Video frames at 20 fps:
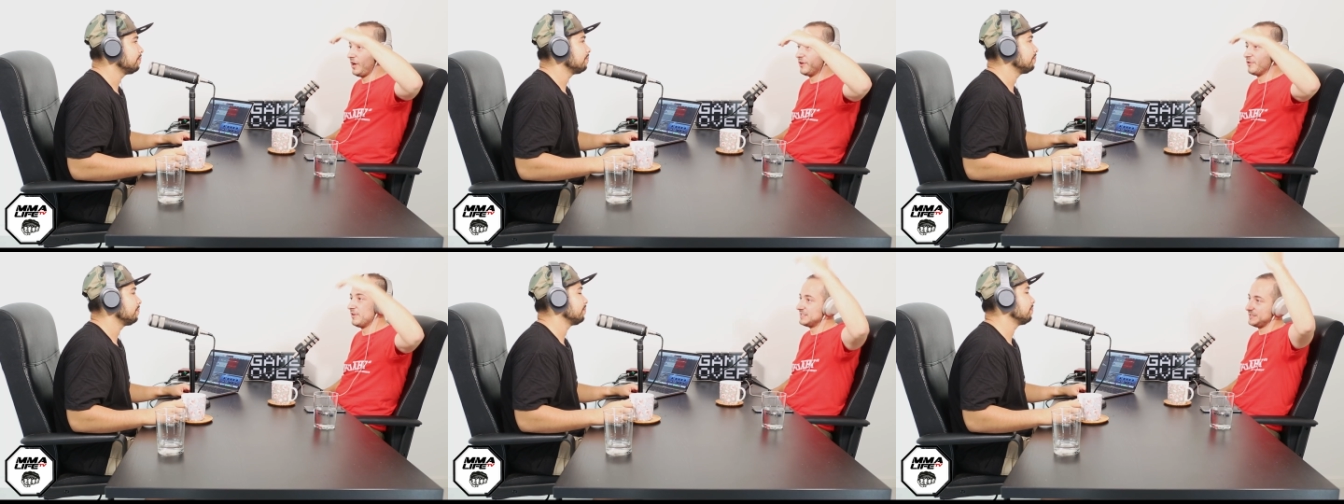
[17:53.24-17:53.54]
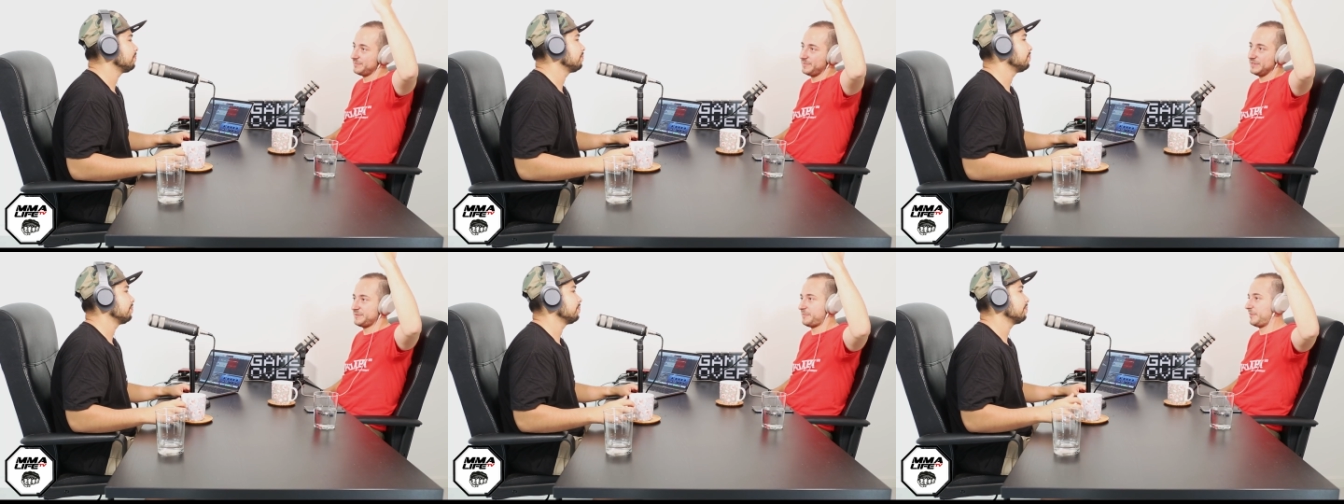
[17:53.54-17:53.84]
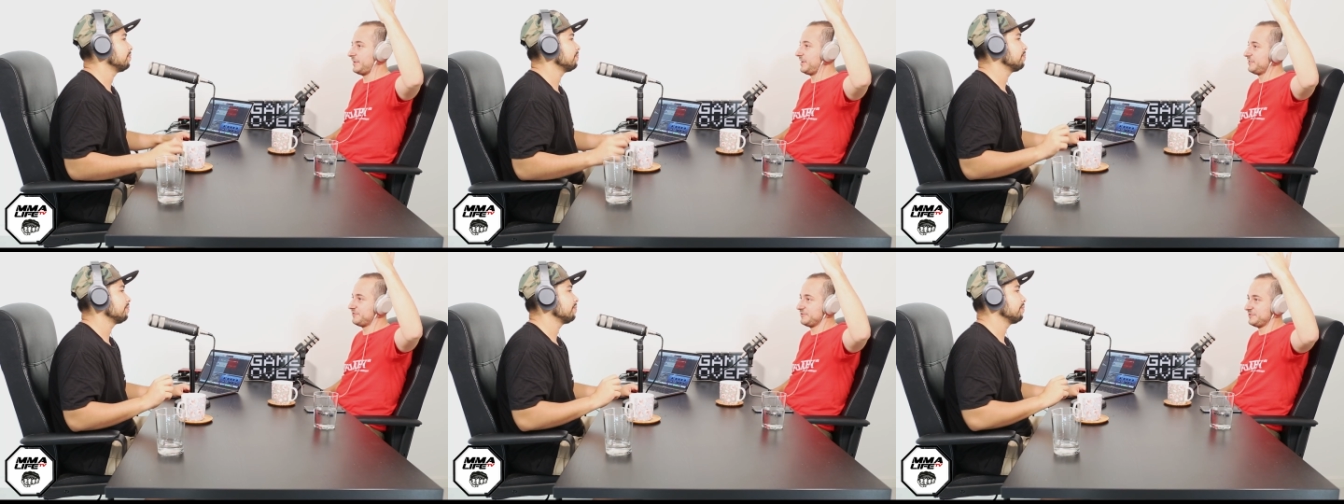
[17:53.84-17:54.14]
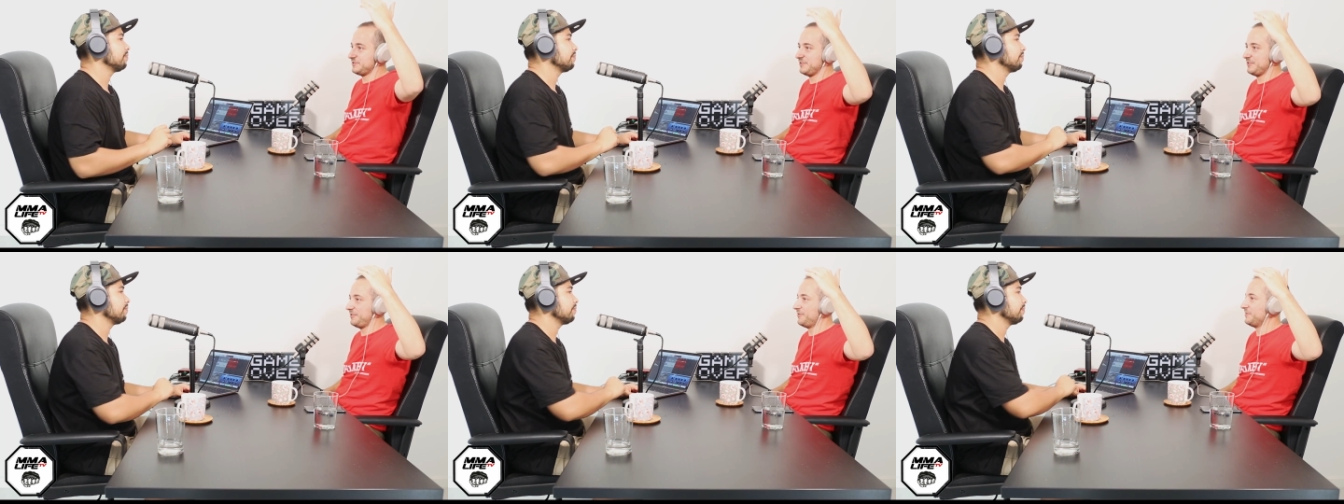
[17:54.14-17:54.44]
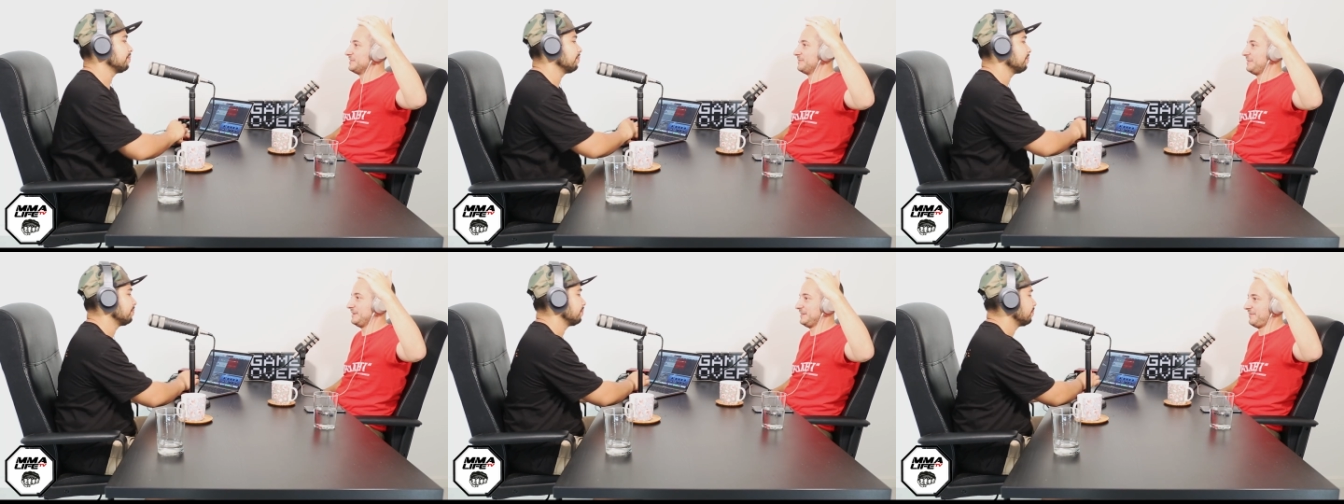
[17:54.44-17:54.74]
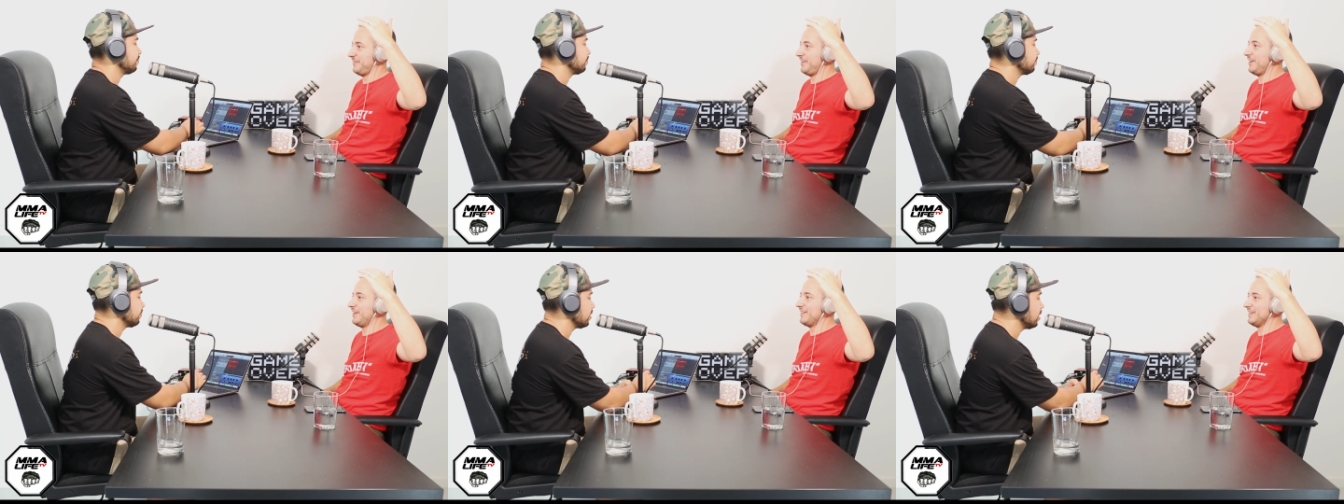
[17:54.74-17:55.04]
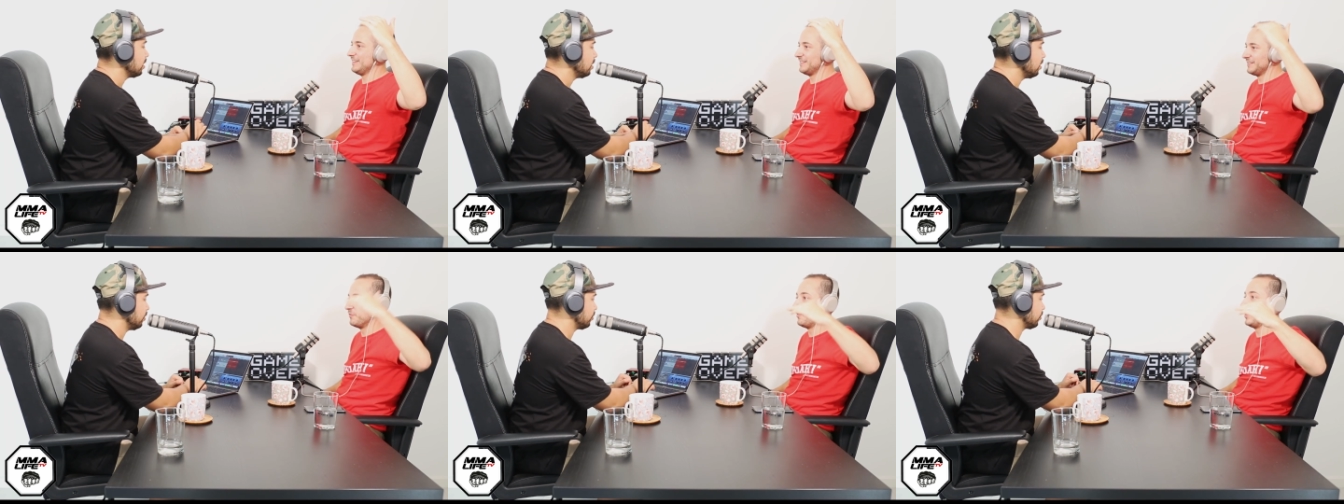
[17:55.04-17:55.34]
one who has the best potential is not always the best
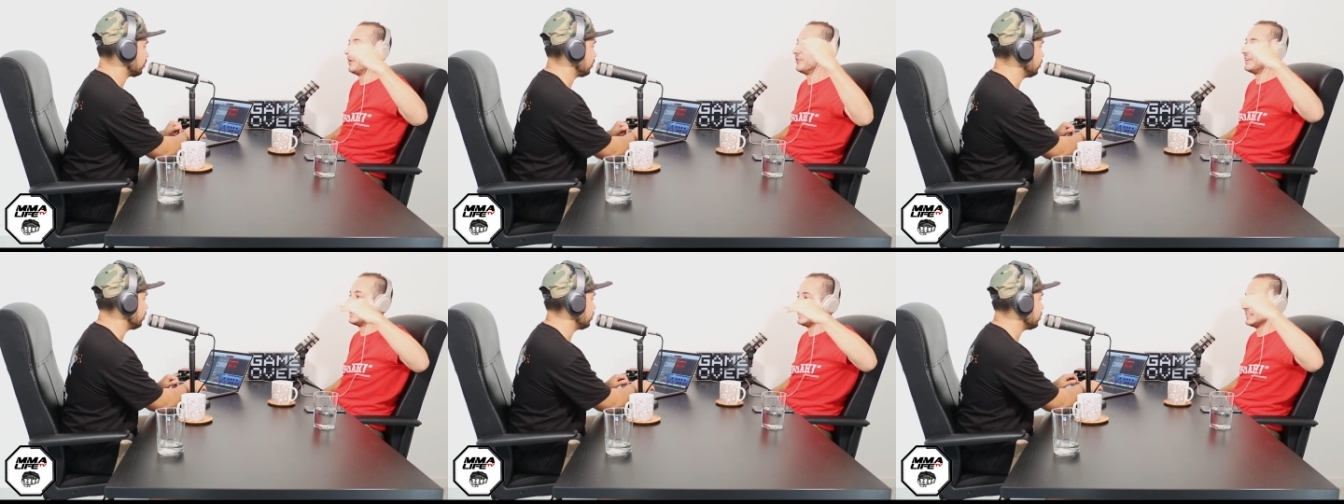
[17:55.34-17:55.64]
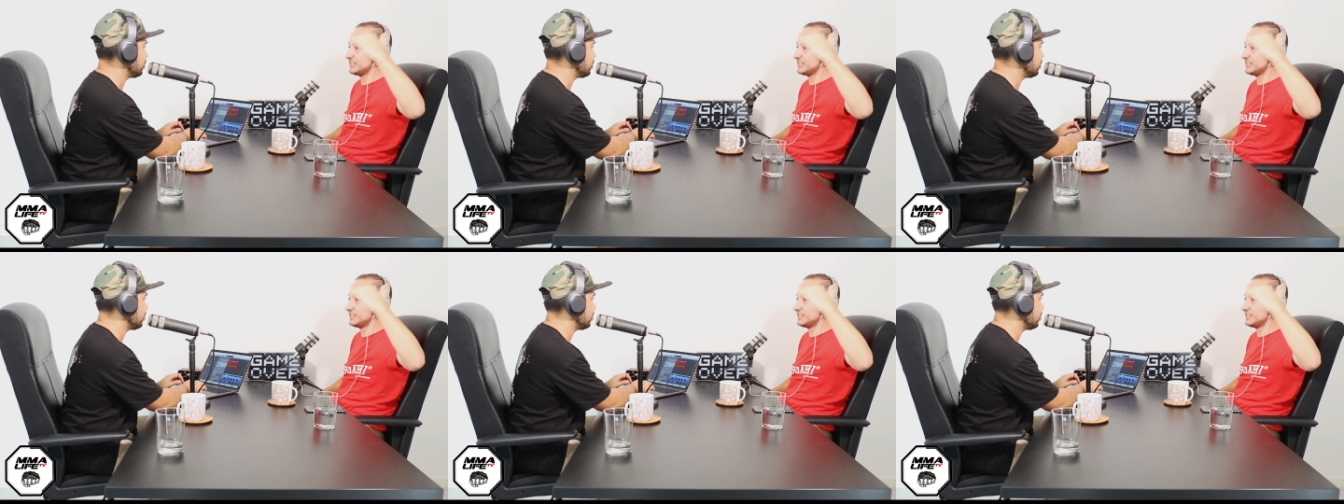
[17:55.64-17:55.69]
fighter. It's the of one course.